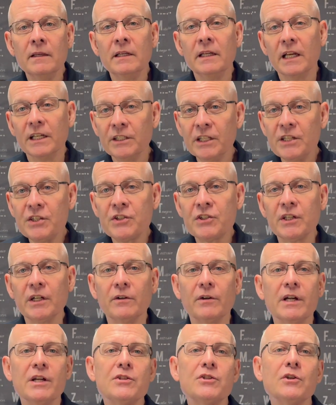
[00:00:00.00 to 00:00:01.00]
In this
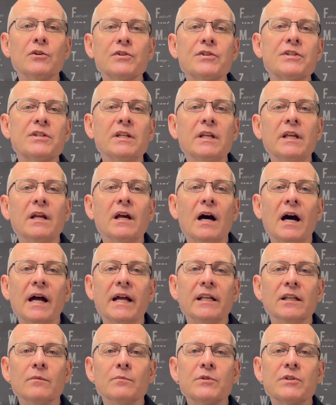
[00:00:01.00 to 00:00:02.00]
series, you'll see
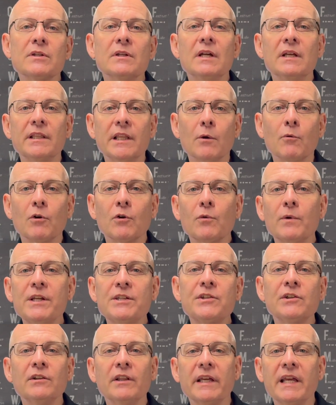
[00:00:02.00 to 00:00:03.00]
items that were
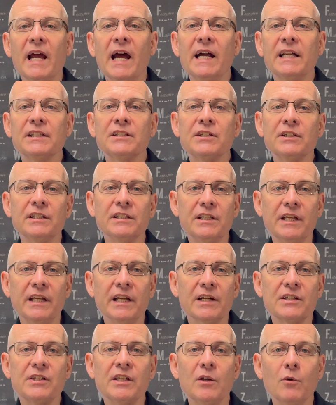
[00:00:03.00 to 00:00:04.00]
recently added to the
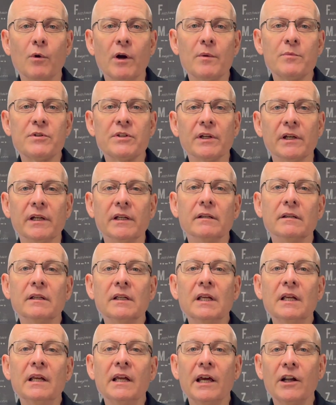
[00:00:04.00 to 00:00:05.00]
DXE website,
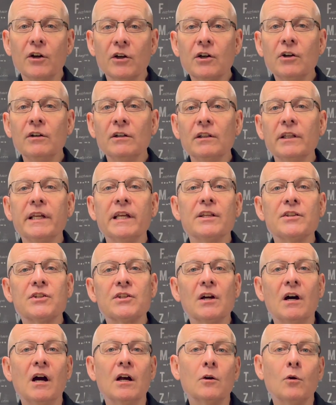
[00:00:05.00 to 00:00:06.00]
and are currently in
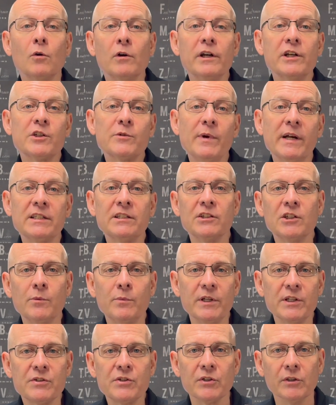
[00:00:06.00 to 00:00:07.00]
stock or expected to
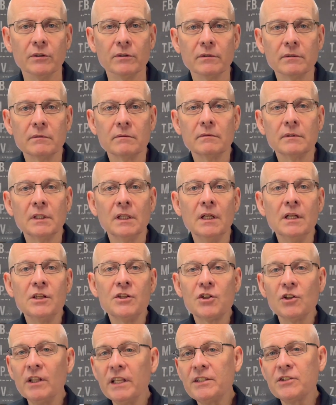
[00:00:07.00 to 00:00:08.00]
be soon.
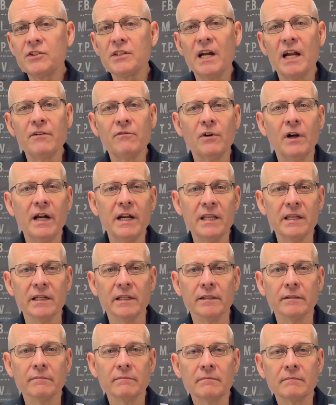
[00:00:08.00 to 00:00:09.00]
So let's dive right
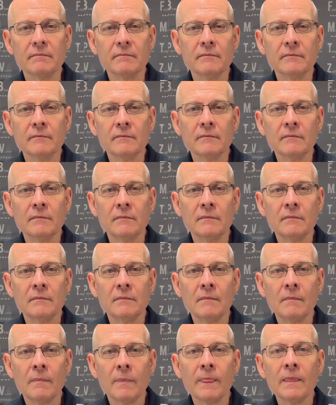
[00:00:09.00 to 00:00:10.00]
in.
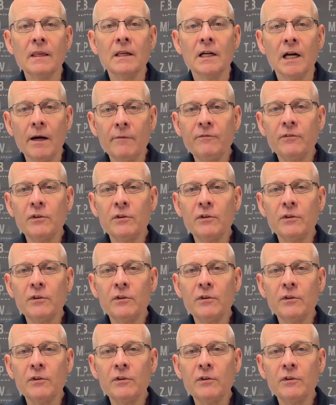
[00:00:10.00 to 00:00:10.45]
Up